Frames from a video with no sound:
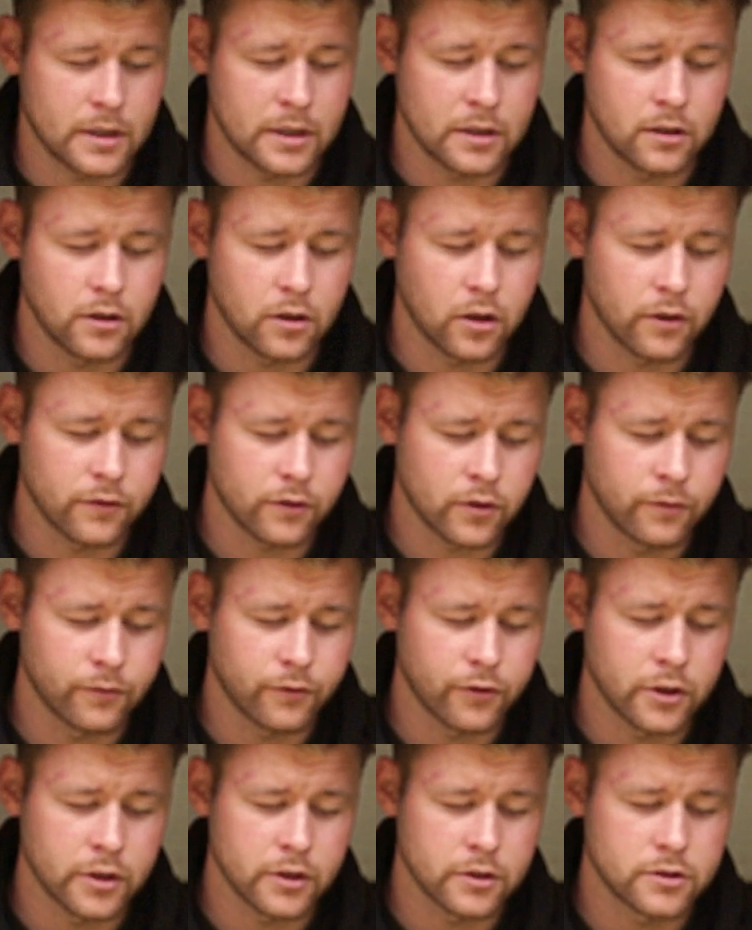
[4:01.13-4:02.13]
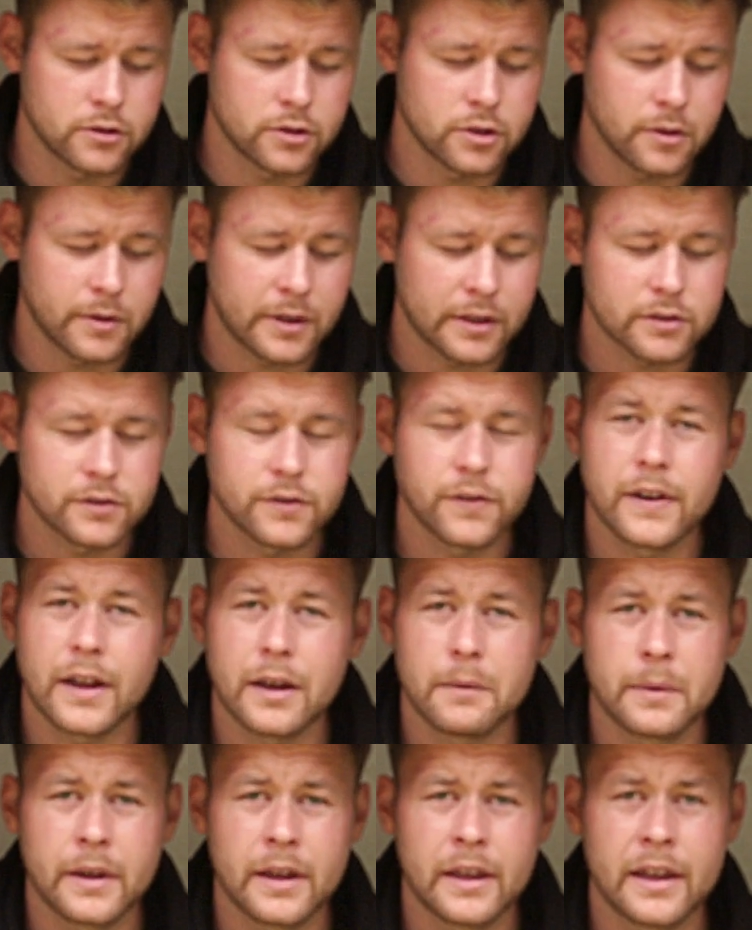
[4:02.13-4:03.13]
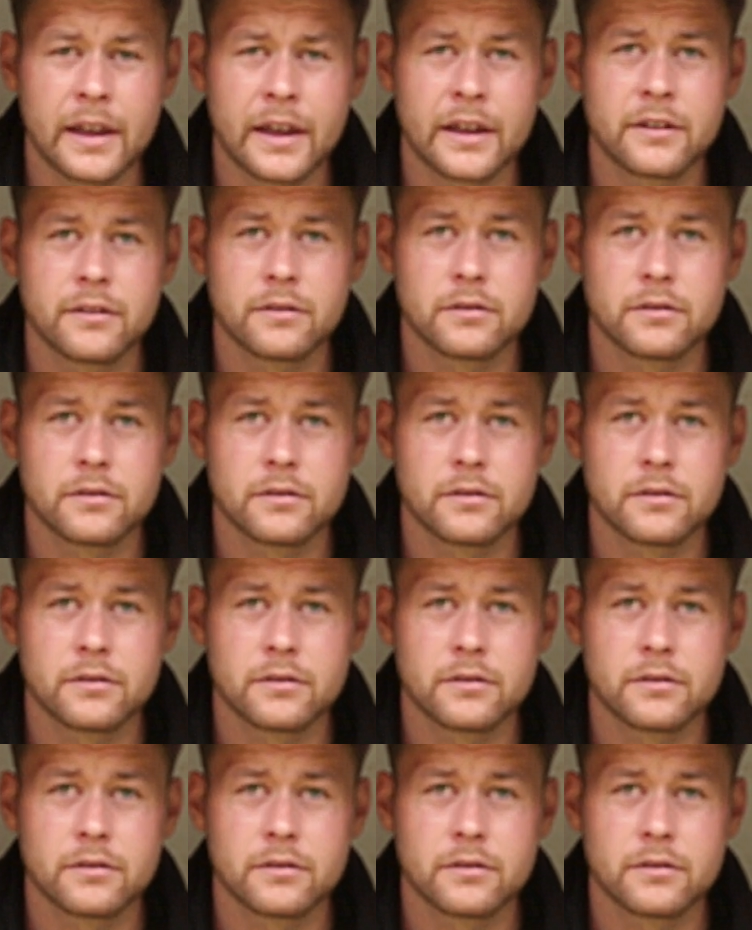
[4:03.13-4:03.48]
and I've gone for a 2-ounce flat pair lead